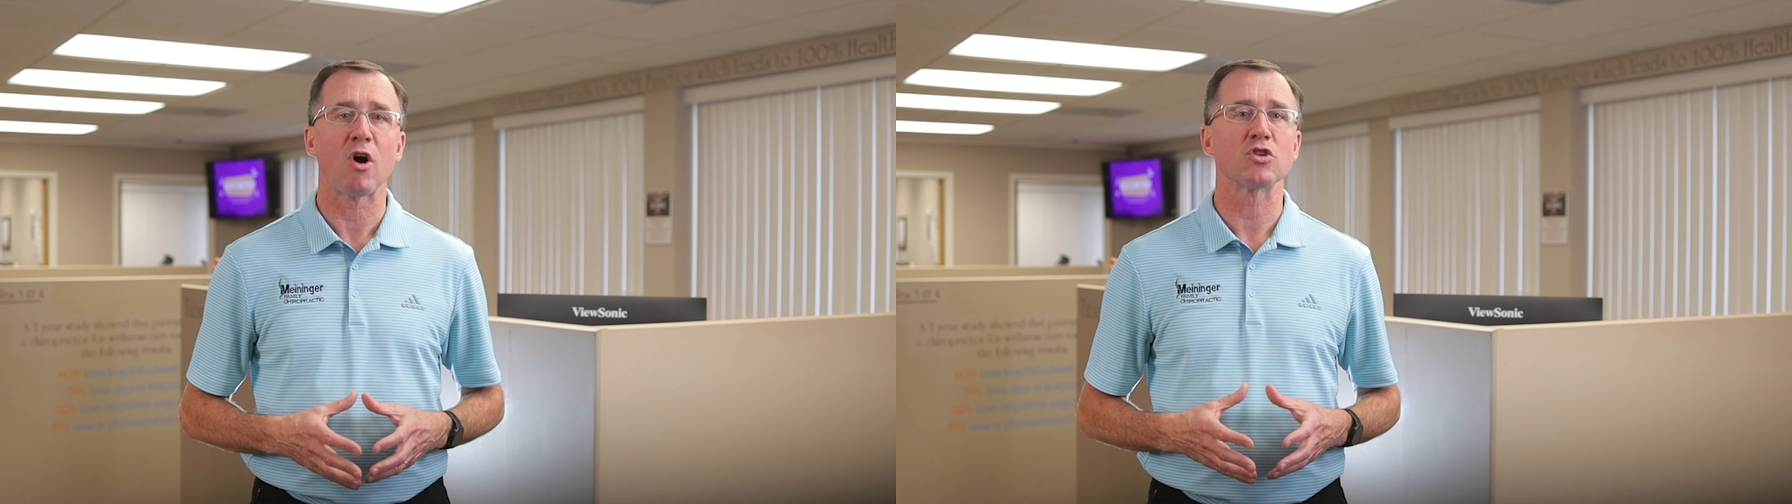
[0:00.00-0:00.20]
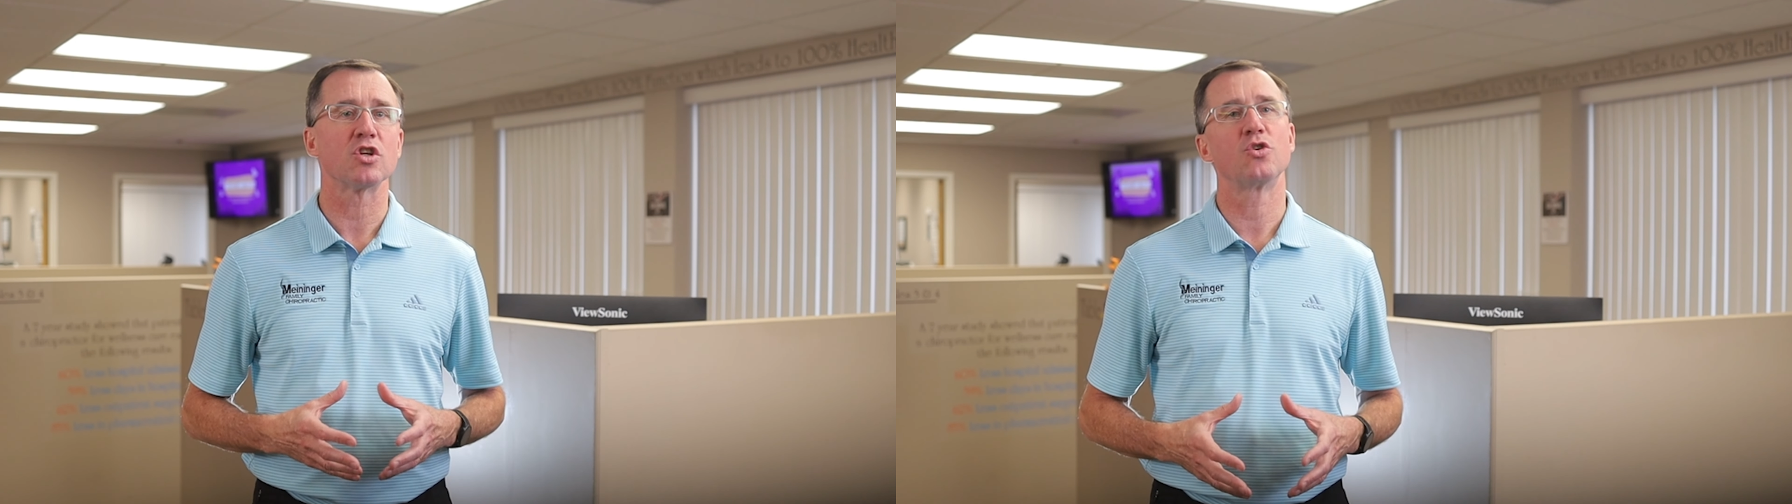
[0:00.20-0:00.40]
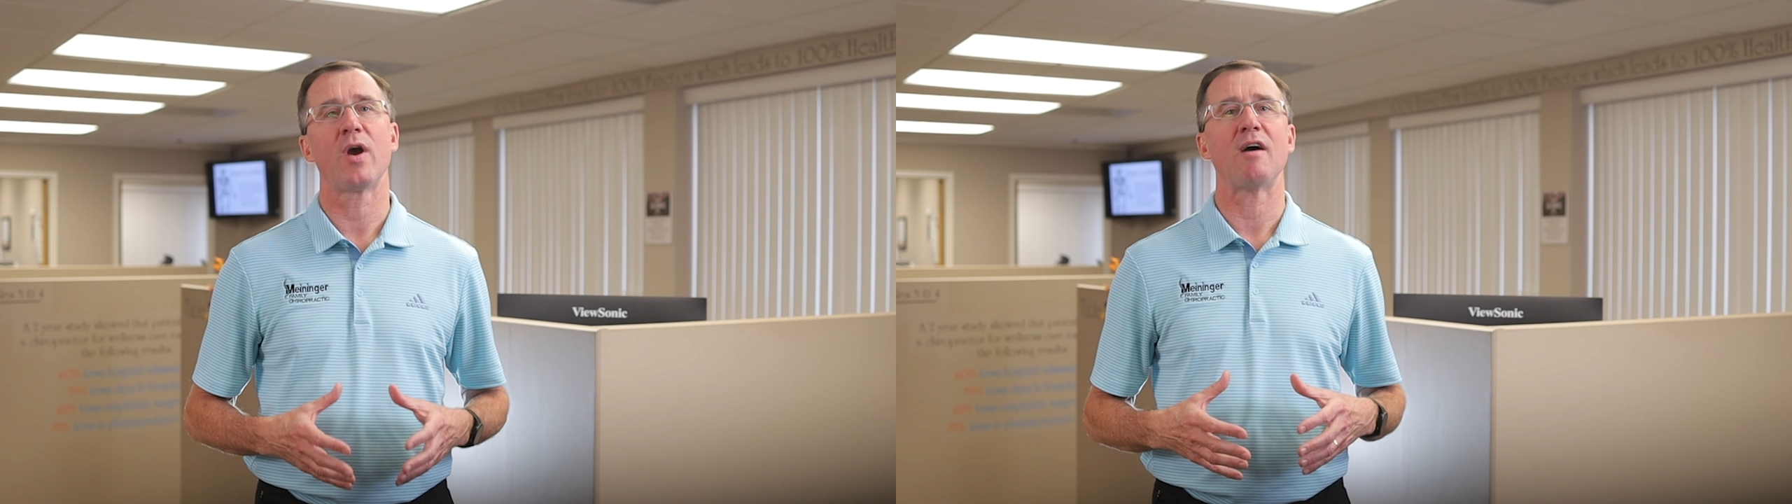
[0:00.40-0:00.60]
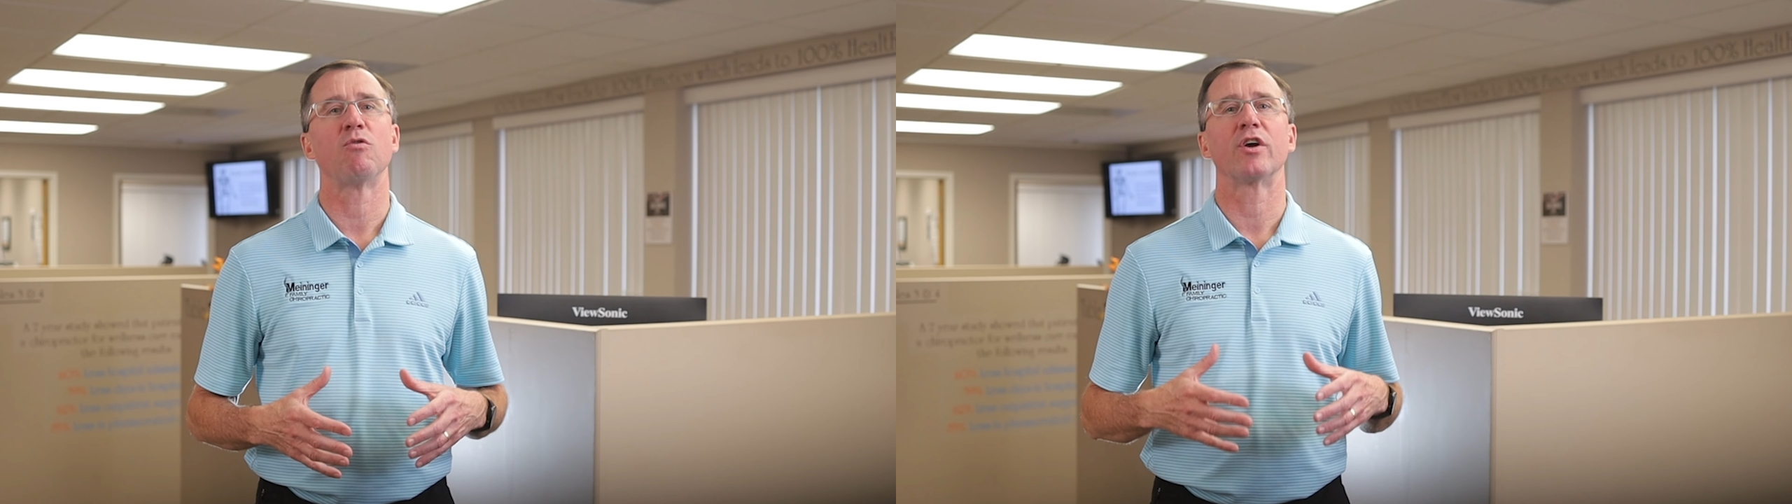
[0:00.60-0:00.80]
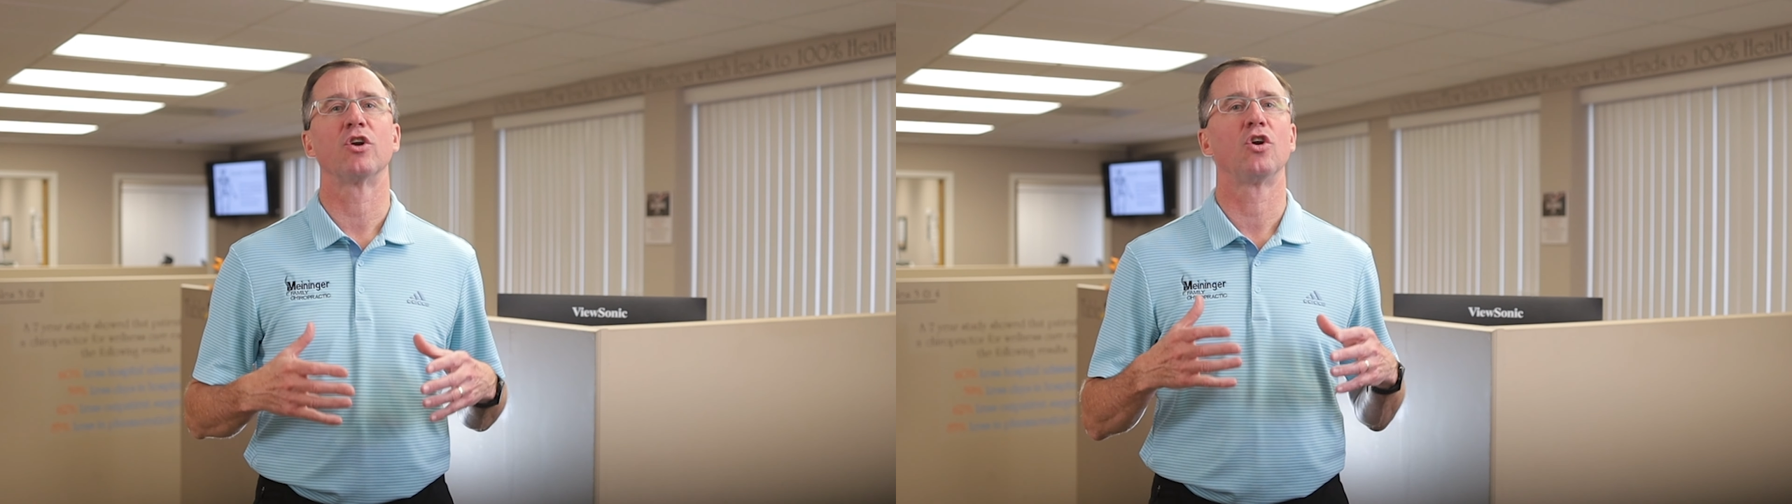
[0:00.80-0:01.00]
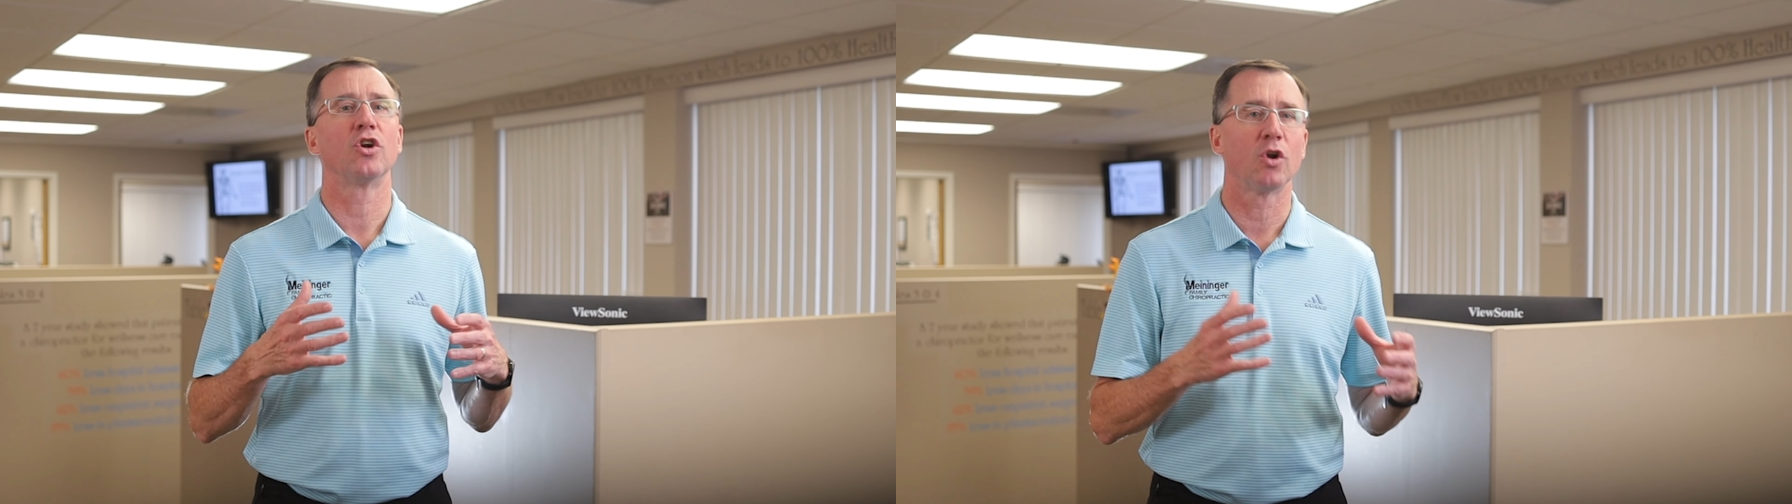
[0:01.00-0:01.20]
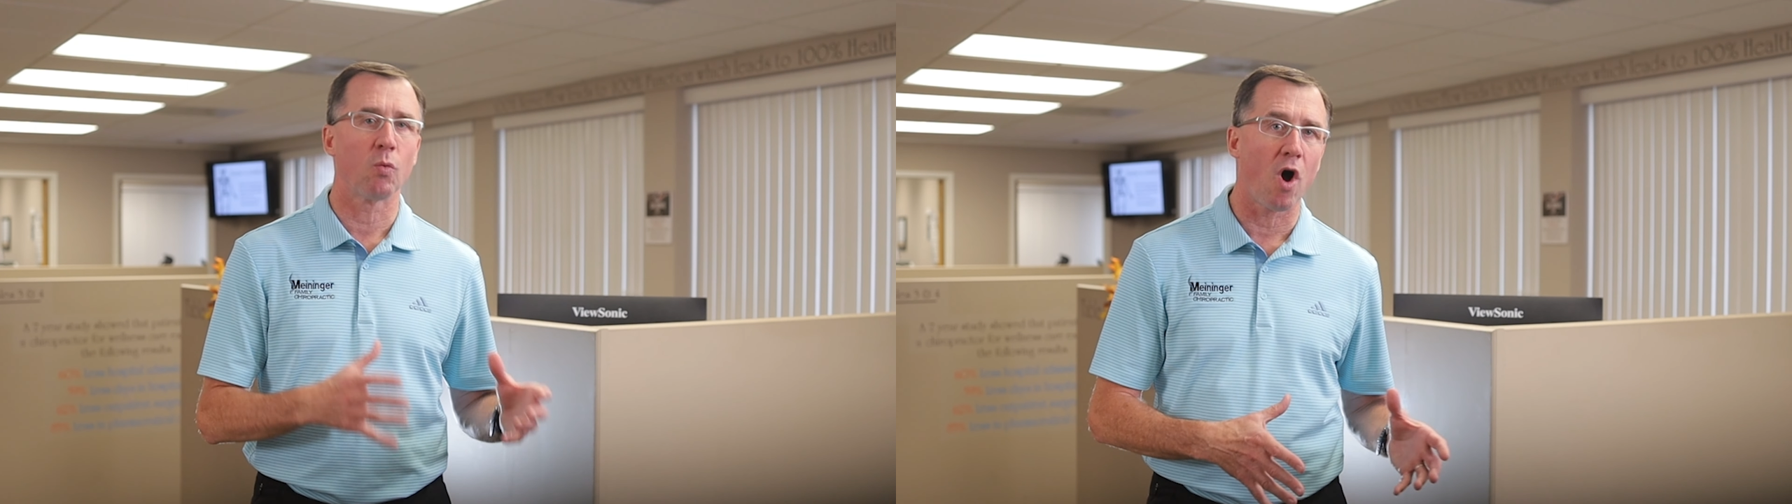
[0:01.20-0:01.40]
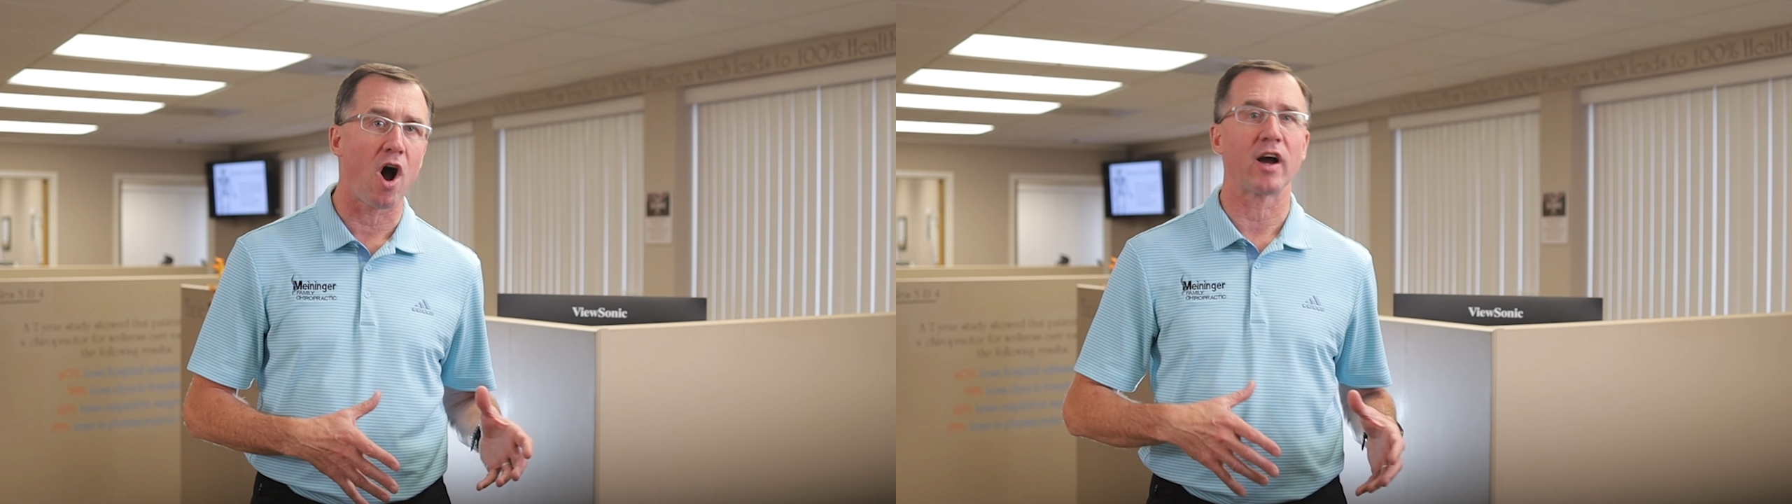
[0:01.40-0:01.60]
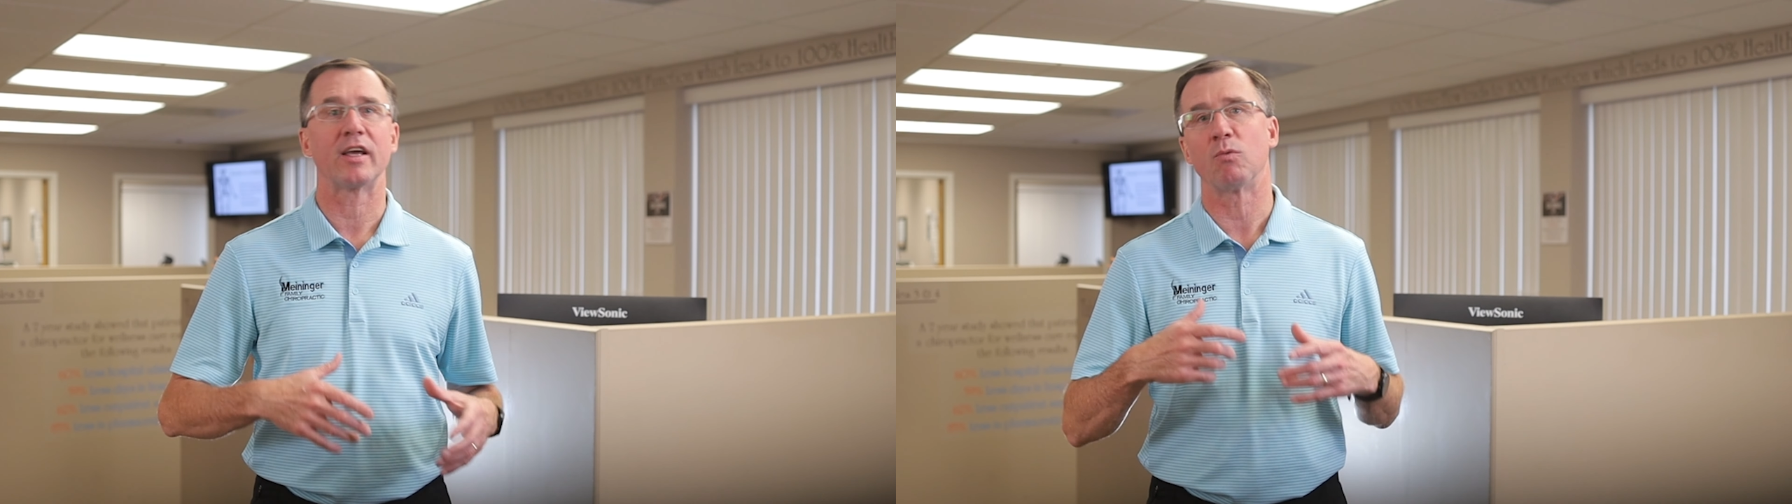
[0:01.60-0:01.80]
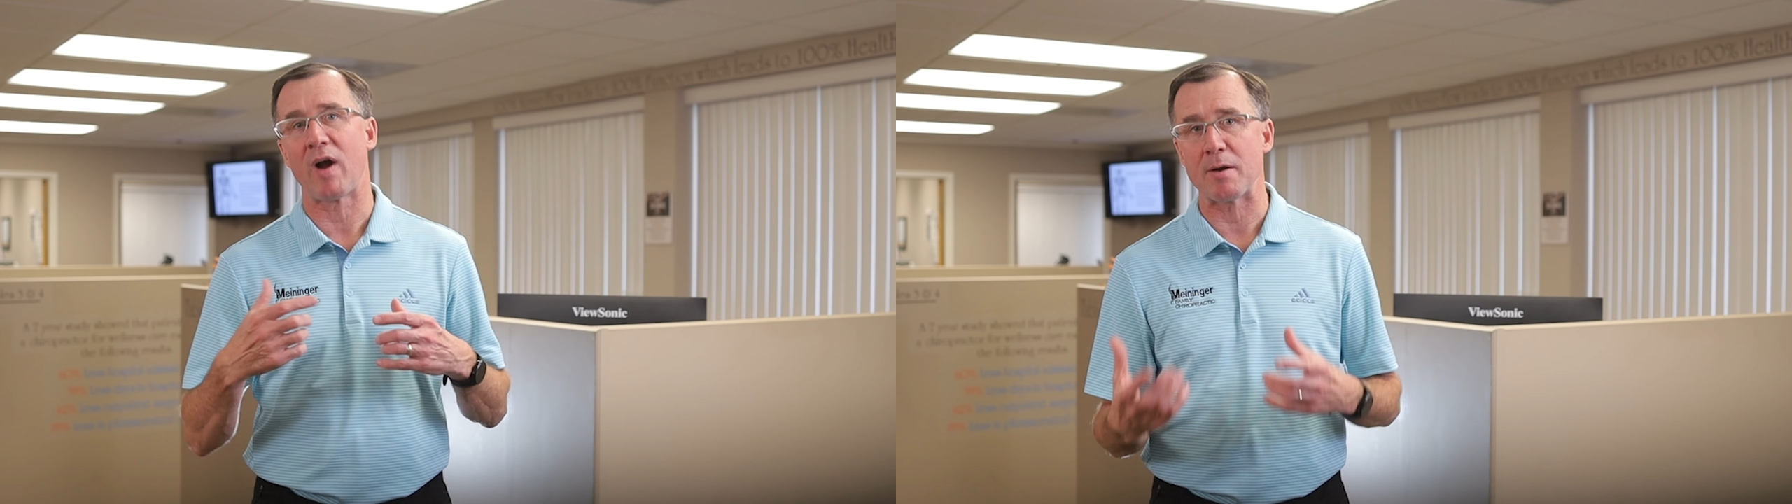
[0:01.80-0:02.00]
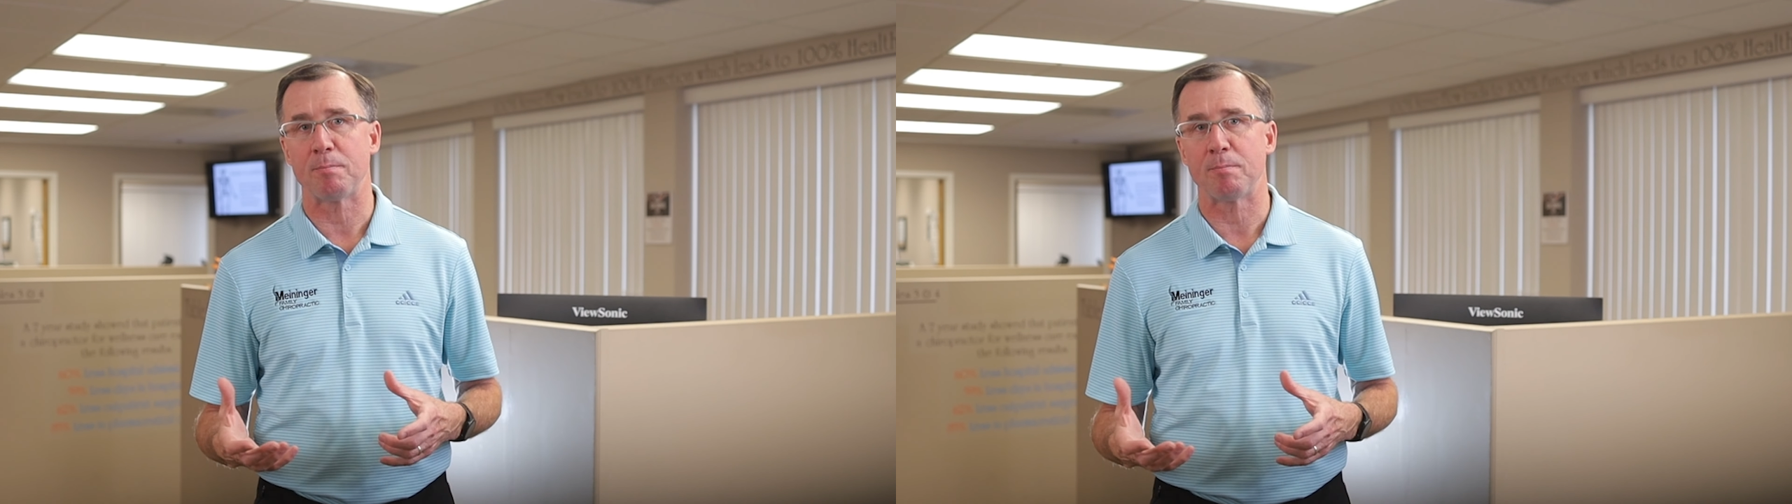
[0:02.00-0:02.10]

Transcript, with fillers: with the falls that you have while you're learning to walk